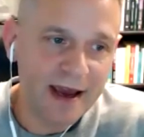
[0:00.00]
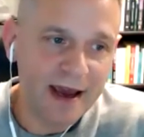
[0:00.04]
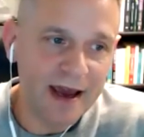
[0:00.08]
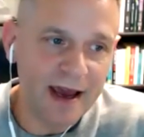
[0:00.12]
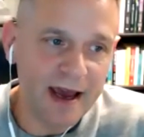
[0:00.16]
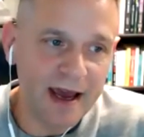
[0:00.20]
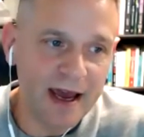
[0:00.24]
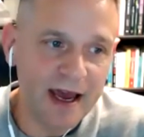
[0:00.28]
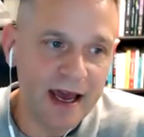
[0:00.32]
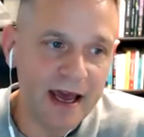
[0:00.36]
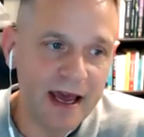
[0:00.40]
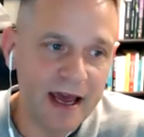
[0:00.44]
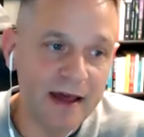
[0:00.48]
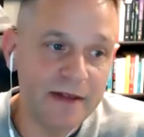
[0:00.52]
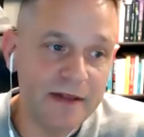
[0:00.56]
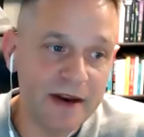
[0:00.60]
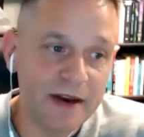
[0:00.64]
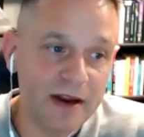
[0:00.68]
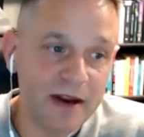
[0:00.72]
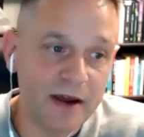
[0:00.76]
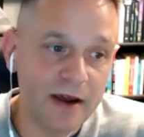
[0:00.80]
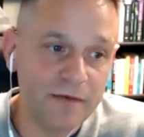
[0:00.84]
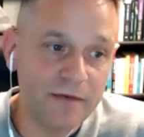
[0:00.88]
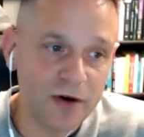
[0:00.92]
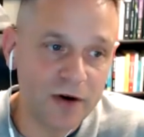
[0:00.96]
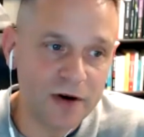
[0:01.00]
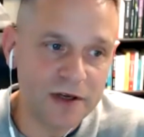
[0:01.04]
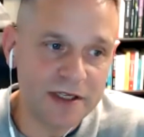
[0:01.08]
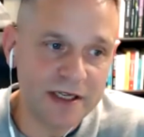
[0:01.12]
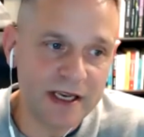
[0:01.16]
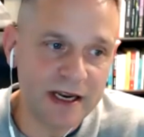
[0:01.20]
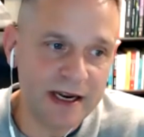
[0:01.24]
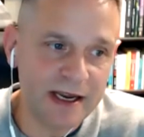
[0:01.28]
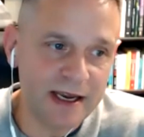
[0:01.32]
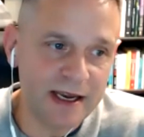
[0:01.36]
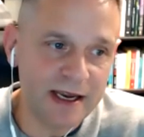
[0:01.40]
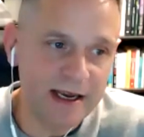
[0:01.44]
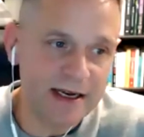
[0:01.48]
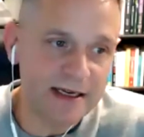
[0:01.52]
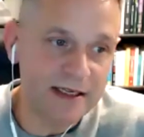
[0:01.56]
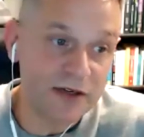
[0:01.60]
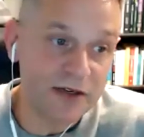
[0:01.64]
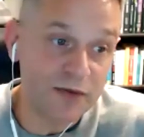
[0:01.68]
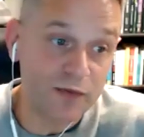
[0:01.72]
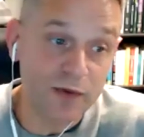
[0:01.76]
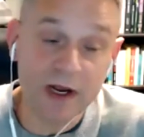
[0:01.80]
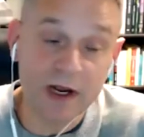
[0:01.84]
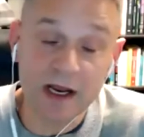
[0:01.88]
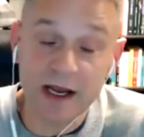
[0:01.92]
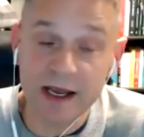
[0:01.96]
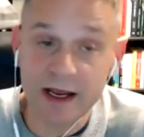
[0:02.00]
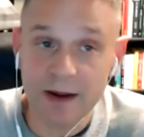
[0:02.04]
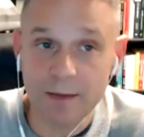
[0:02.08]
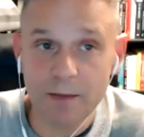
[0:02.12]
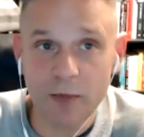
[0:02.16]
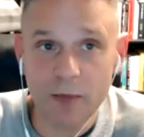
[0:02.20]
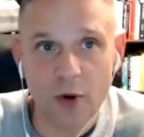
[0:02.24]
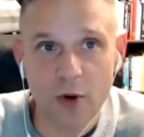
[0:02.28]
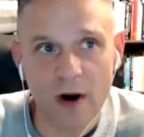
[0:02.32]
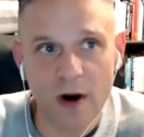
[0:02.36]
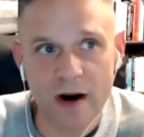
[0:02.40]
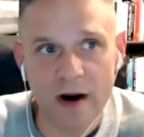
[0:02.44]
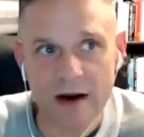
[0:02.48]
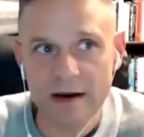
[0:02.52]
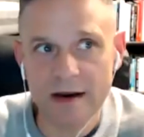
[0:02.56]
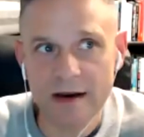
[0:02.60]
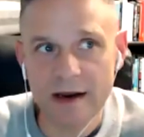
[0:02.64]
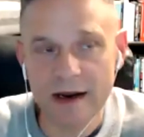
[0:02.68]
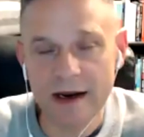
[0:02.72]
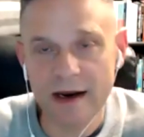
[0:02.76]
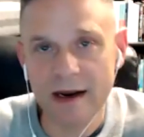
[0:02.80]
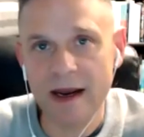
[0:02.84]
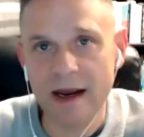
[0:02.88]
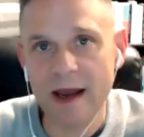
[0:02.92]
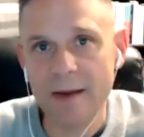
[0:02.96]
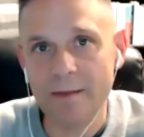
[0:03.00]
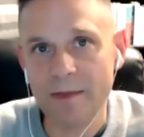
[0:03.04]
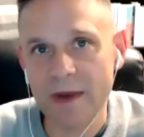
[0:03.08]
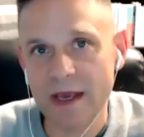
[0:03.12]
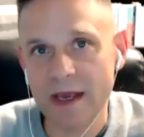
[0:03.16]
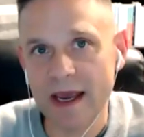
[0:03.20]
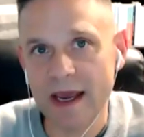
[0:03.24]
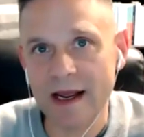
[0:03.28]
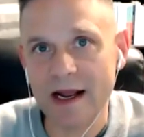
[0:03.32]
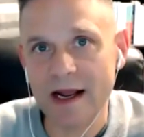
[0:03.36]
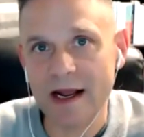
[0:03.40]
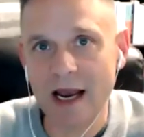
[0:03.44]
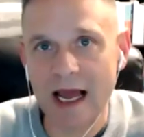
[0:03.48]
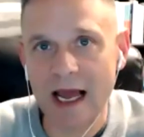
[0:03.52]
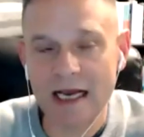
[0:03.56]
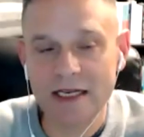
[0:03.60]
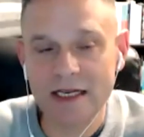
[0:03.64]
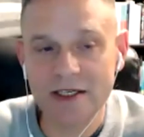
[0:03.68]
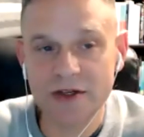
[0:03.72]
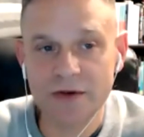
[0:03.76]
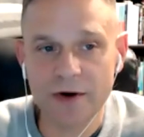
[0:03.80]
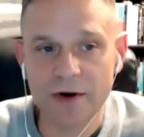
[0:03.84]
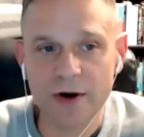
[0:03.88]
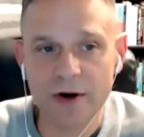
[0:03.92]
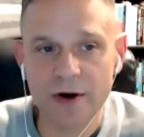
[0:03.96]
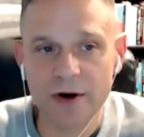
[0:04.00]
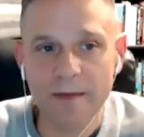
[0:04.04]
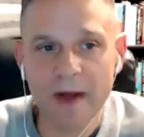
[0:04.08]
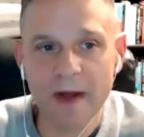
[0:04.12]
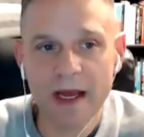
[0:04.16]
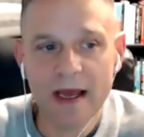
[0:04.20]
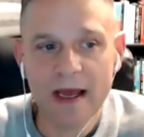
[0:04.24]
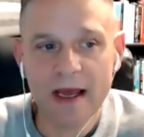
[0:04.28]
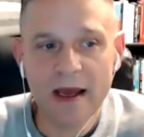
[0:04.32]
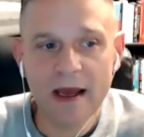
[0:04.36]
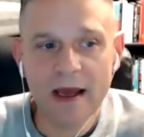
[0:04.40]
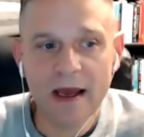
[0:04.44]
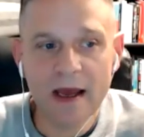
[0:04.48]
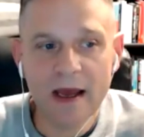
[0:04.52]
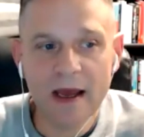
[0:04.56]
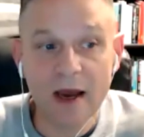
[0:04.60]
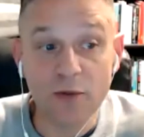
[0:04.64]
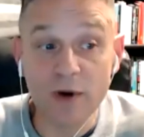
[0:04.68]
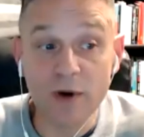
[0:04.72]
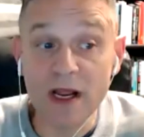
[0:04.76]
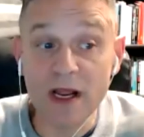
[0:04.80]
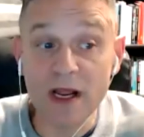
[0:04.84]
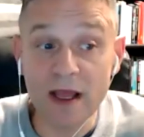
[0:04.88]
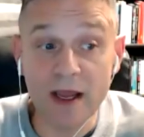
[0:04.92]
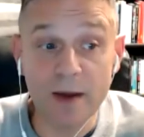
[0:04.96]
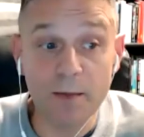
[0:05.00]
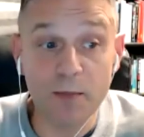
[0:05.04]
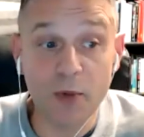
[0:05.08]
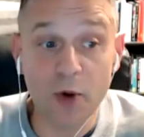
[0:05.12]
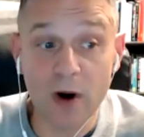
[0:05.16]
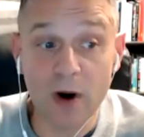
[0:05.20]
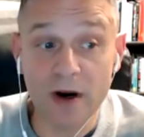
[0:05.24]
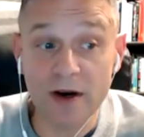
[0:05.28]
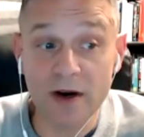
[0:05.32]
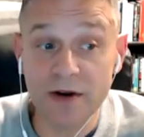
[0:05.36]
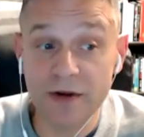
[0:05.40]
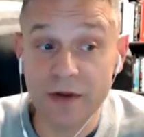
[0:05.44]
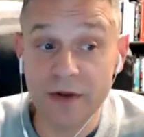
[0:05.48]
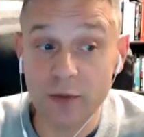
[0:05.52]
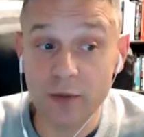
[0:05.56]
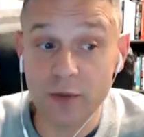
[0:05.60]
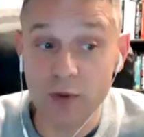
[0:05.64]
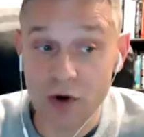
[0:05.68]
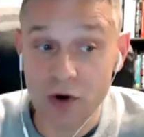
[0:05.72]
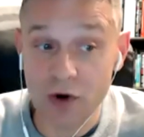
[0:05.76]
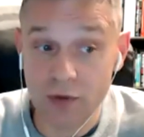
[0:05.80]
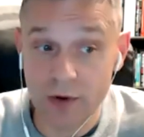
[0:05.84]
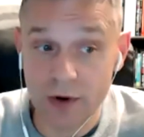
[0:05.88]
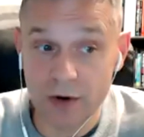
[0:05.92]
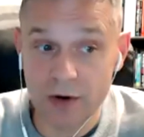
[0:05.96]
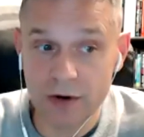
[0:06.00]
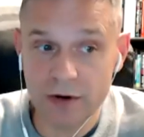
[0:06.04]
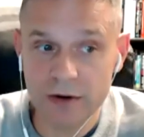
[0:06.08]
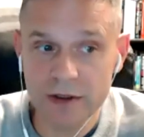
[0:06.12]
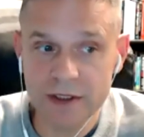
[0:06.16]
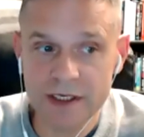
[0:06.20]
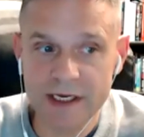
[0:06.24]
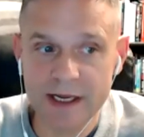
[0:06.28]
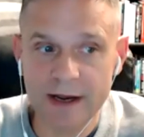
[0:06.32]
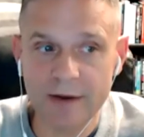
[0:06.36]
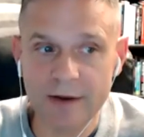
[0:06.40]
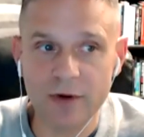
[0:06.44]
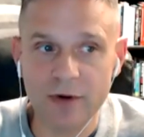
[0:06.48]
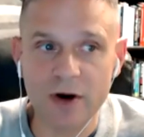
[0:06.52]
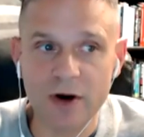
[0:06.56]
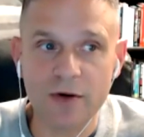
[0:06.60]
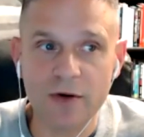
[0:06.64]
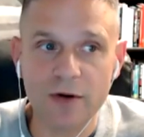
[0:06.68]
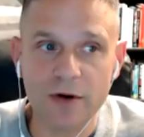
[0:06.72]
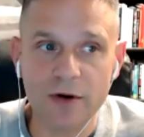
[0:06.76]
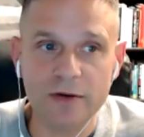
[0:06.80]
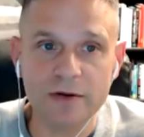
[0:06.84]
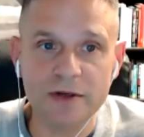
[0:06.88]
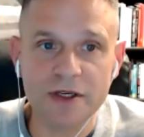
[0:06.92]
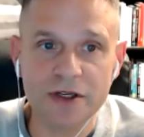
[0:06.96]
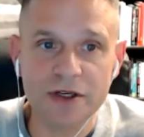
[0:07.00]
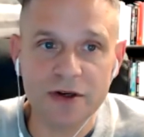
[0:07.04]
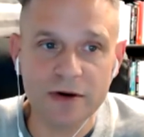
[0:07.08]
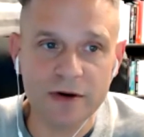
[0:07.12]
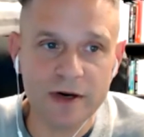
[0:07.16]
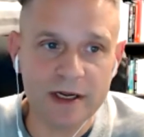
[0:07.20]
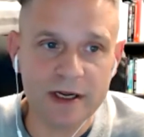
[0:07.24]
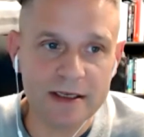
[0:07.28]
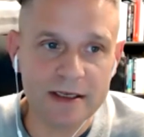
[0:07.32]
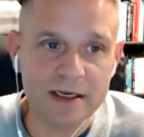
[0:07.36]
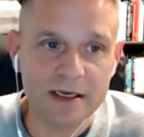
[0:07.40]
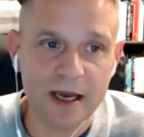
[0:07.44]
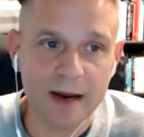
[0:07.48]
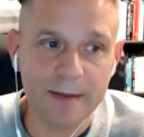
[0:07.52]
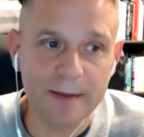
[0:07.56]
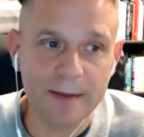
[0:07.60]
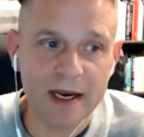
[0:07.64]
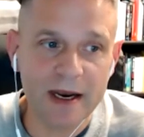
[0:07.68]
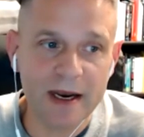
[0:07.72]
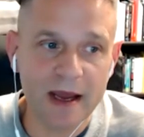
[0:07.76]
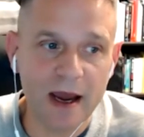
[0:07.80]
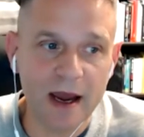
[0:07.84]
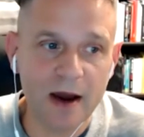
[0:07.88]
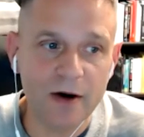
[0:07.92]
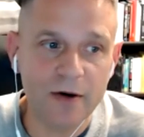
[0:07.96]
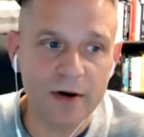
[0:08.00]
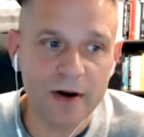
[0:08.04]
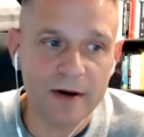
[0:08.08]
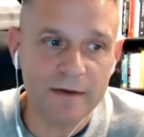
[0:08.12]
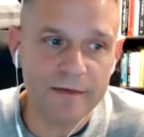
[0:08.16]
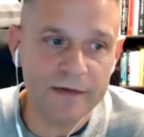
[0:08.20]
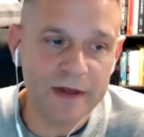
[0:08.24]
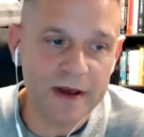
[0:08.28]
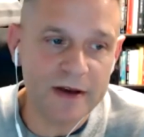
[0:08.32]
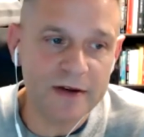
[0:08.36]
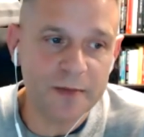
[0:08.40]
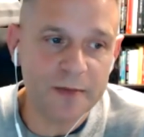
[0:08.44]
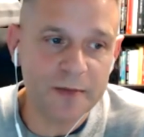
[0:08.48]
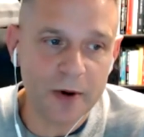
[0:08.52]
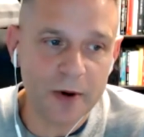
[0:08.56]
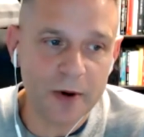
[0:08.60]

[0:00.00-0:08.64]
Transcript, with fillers: uh, the diversity is really important in an mba classroom really important to the recruiters that recruit students coming out of these